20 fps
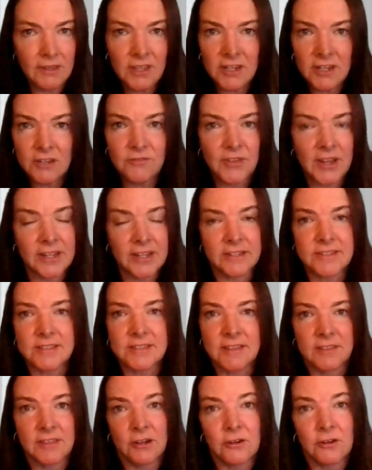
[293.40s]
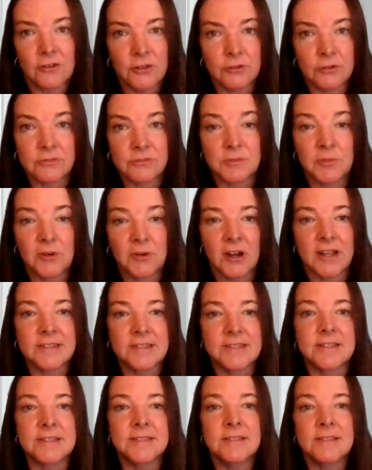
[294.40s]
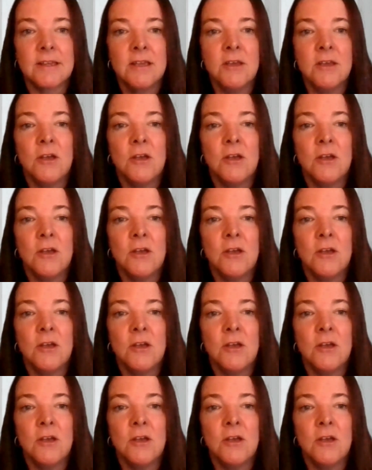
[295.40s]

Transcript: in advance, and there are no surprises.